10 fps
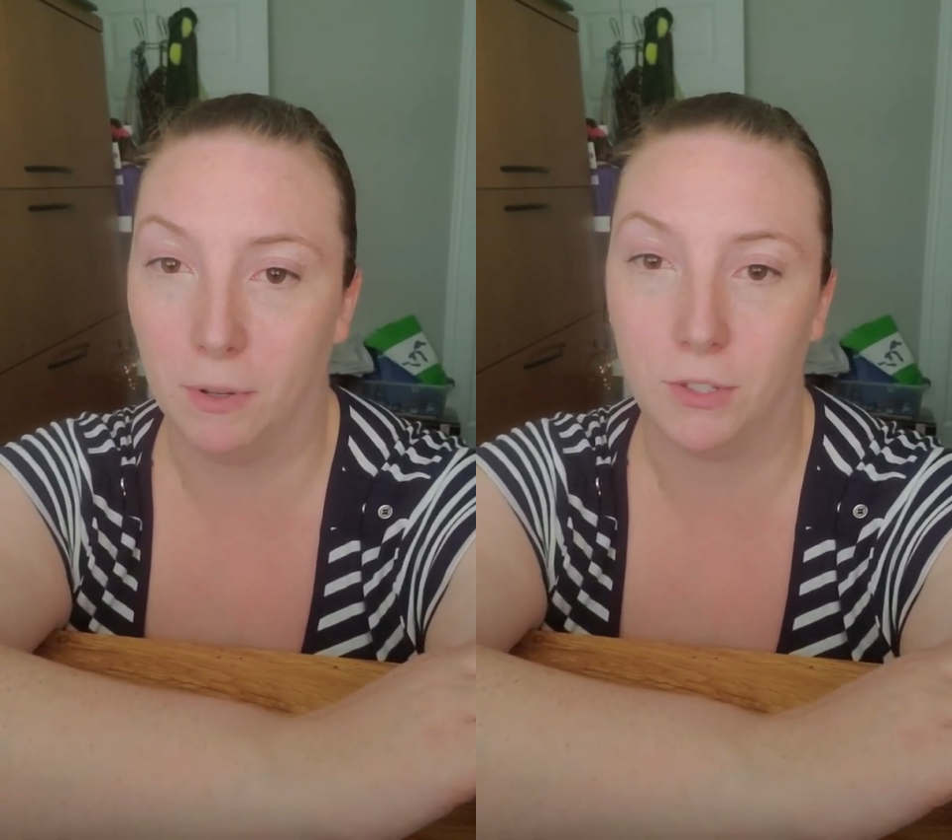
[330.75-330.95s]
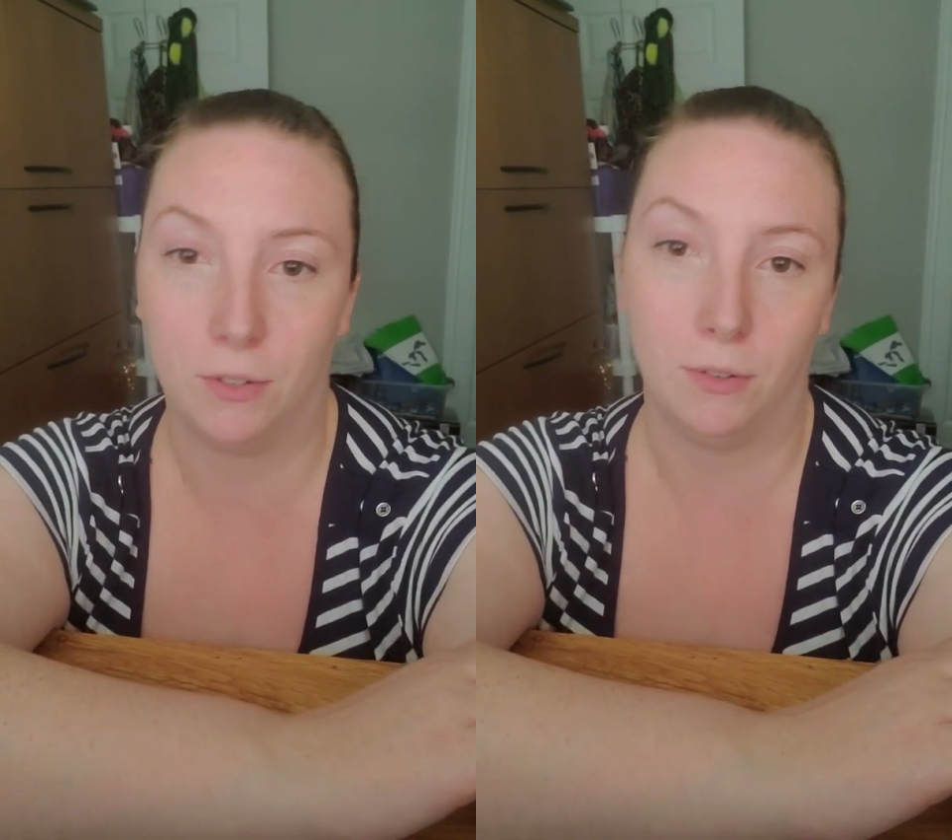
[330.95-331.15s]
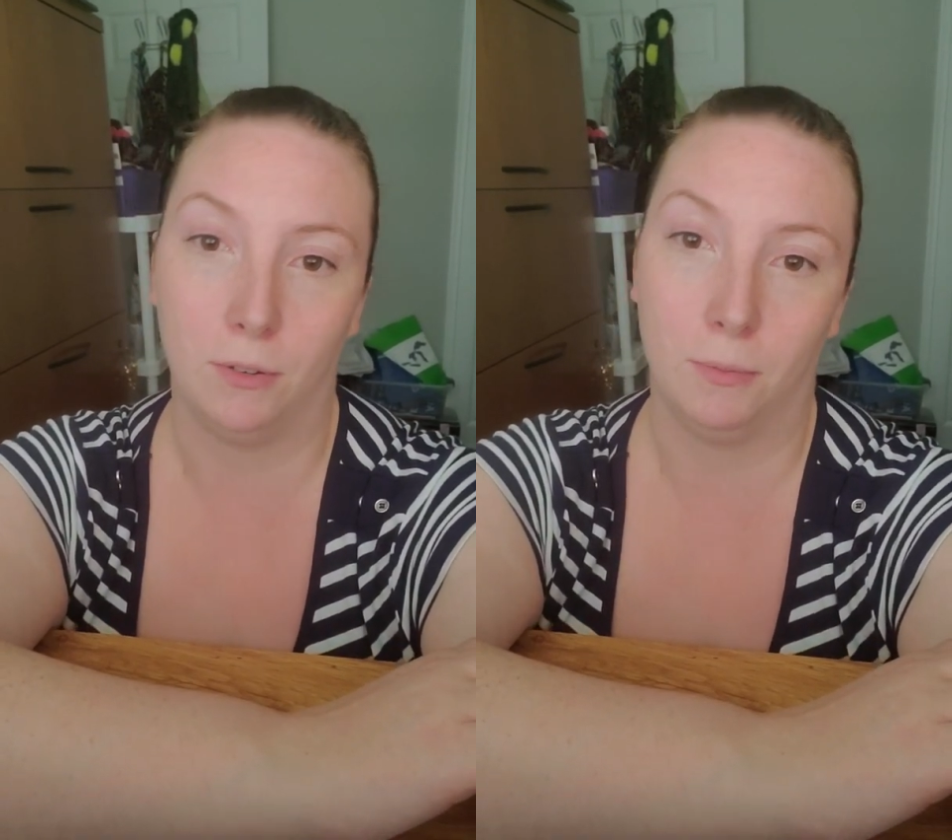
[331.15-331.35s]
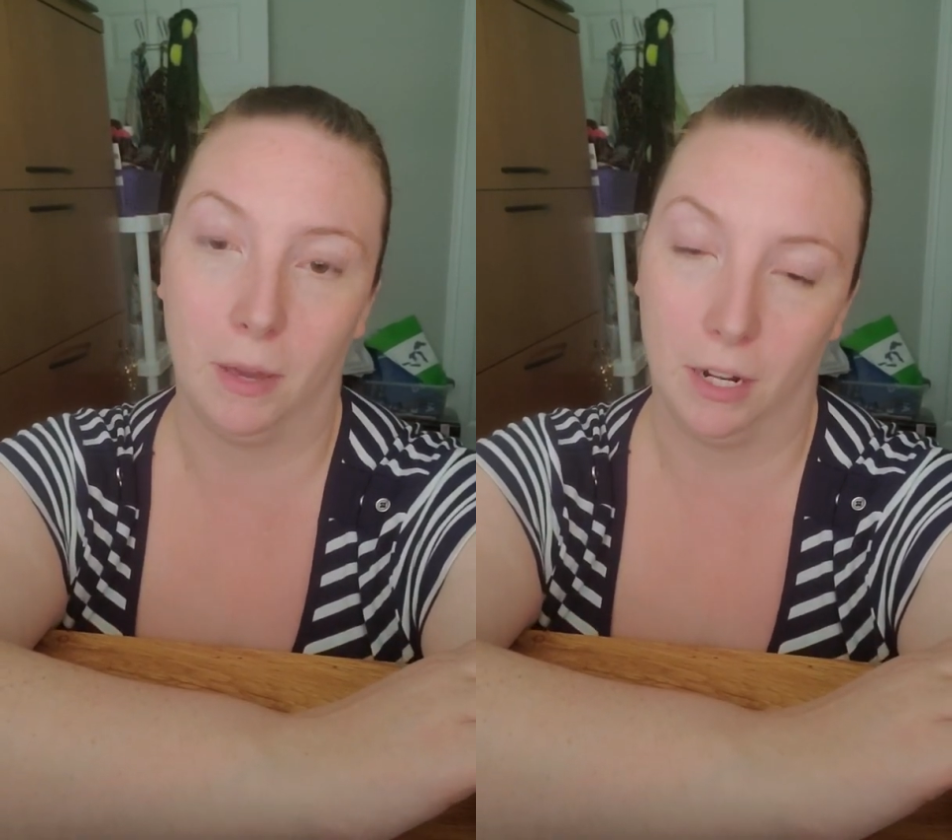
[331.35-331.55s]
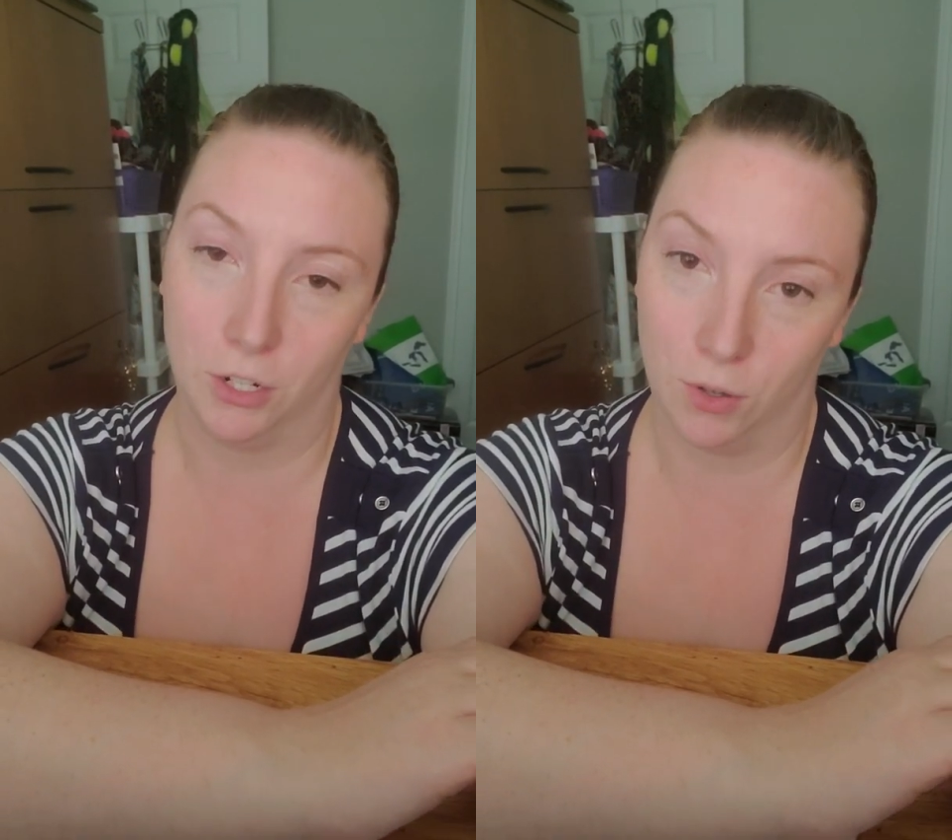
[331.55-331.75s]
to
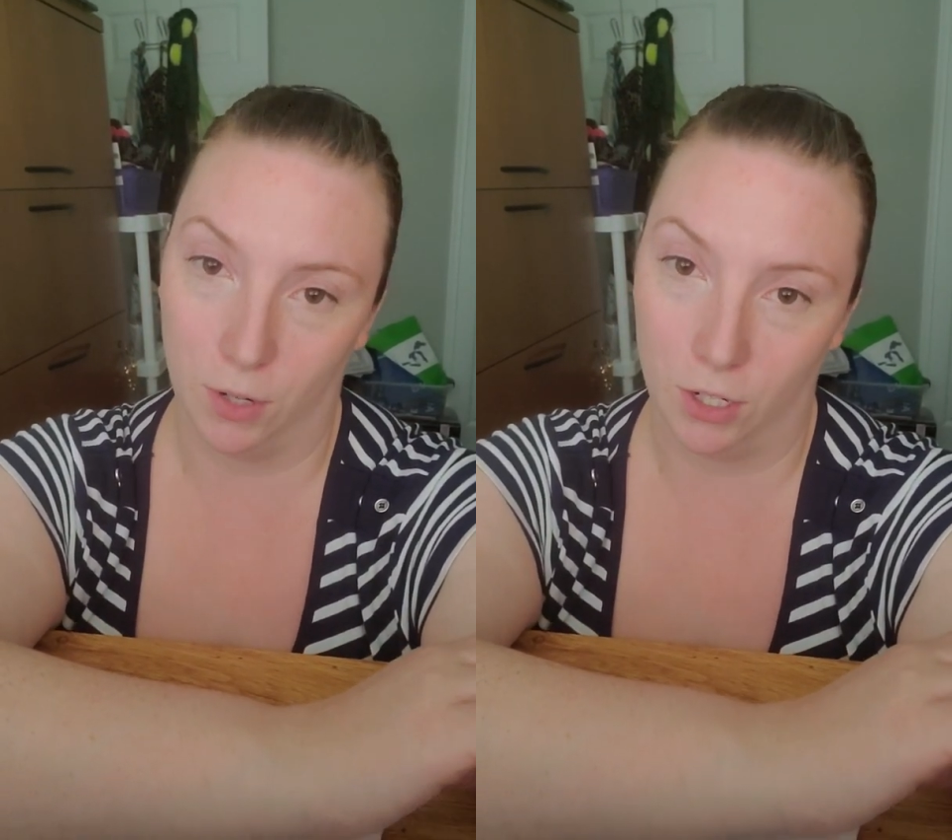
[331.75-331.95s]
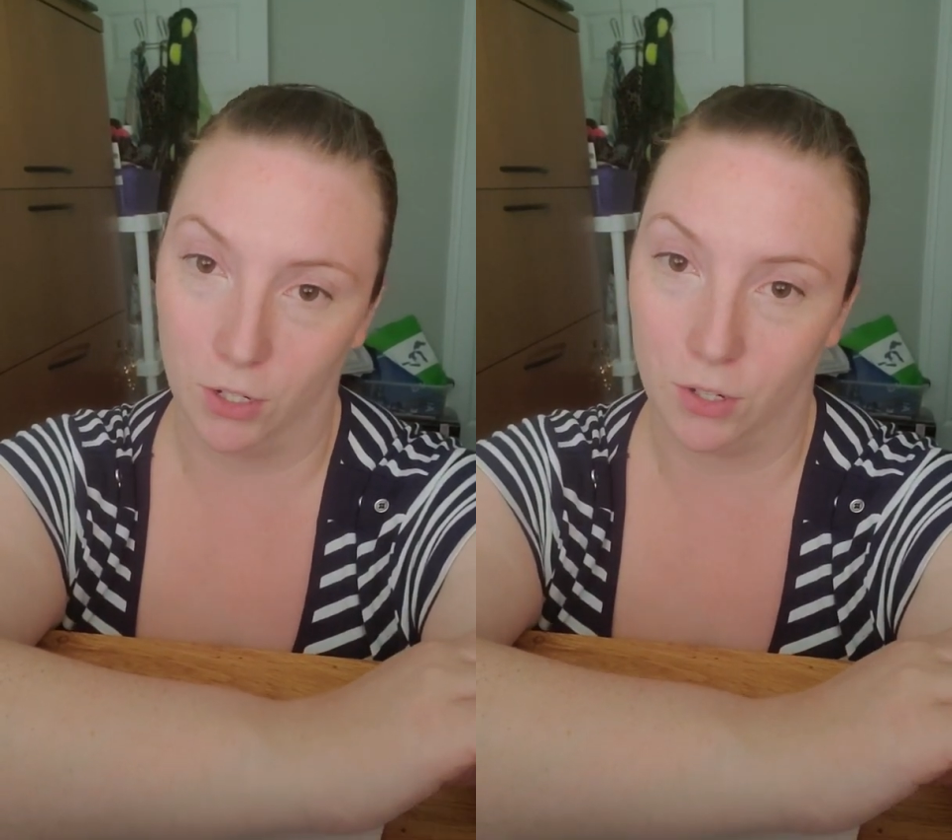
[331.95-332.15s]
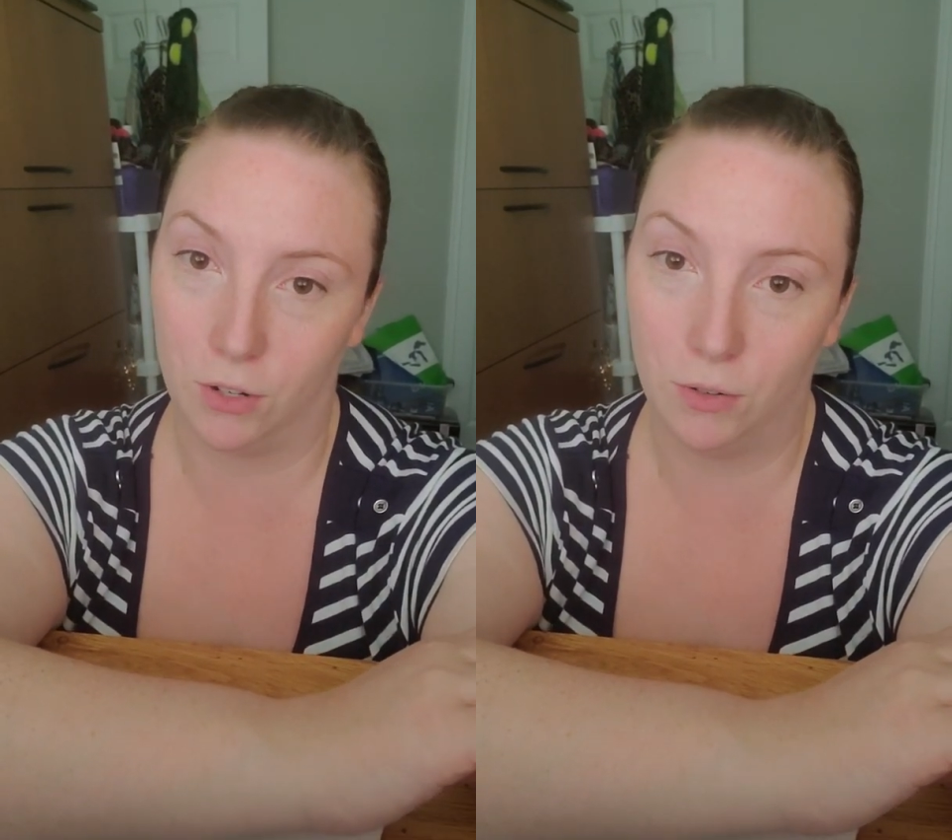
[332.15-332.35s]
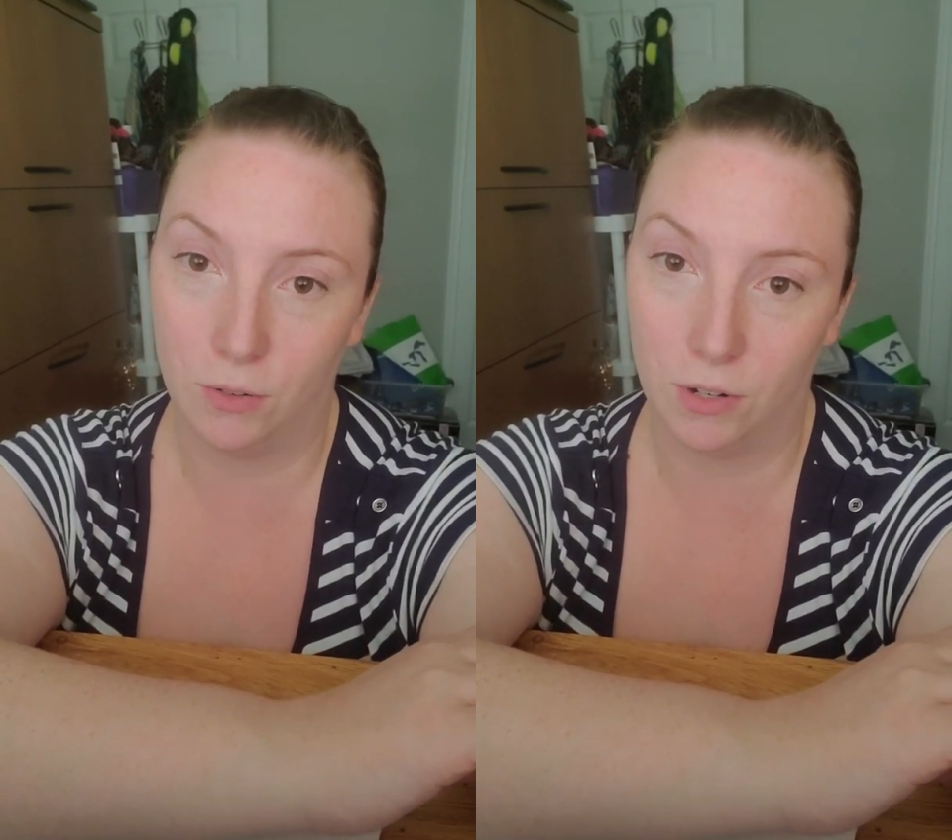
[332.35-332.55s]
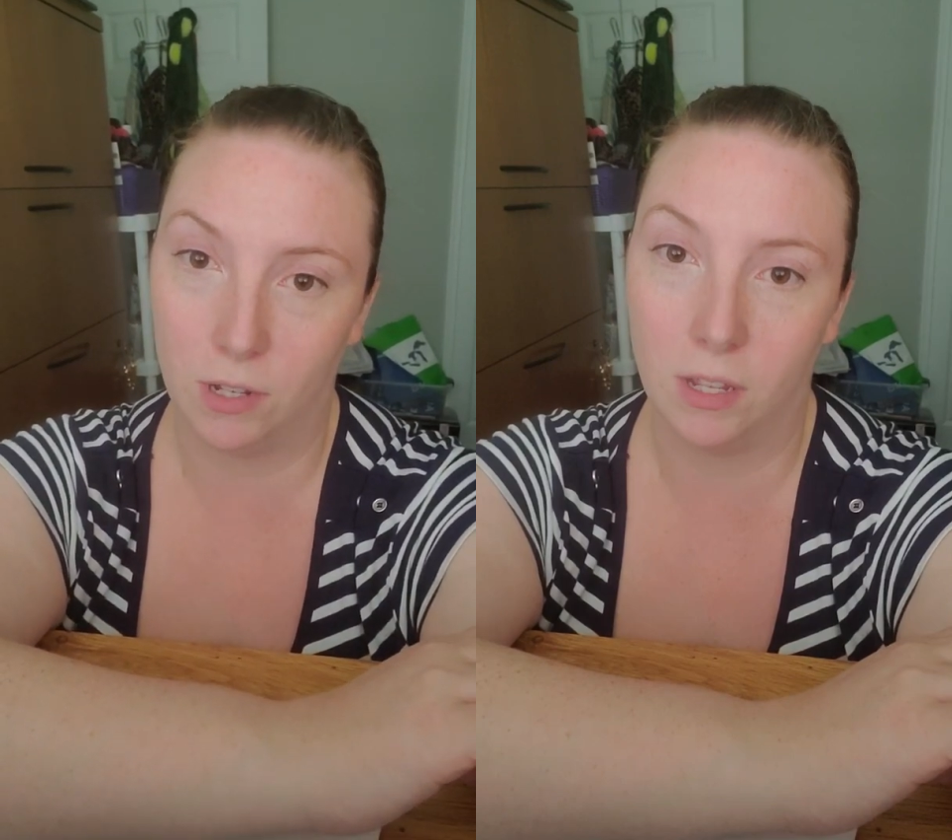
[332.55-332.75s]
manage going to
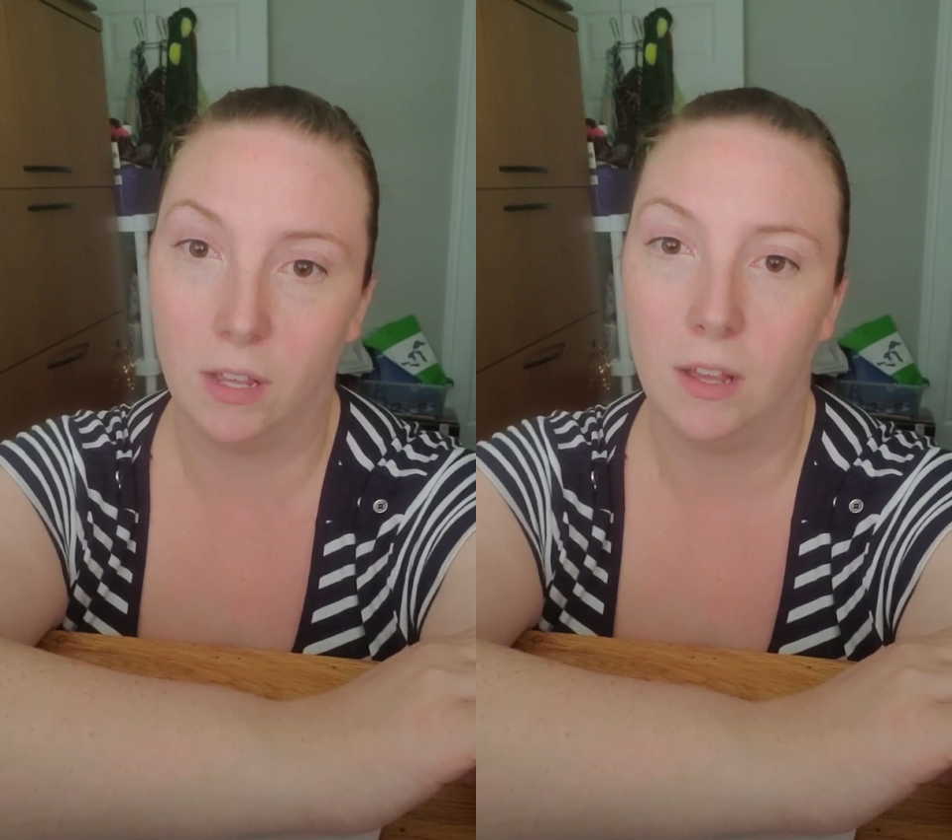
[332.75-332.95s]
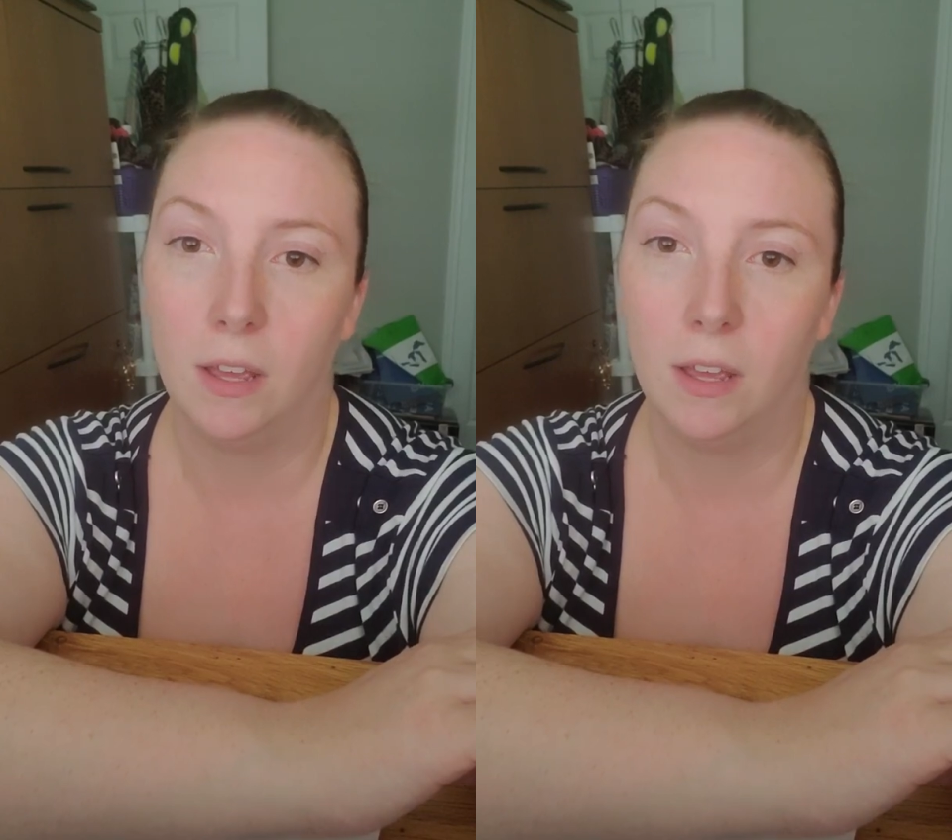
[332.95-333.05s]
school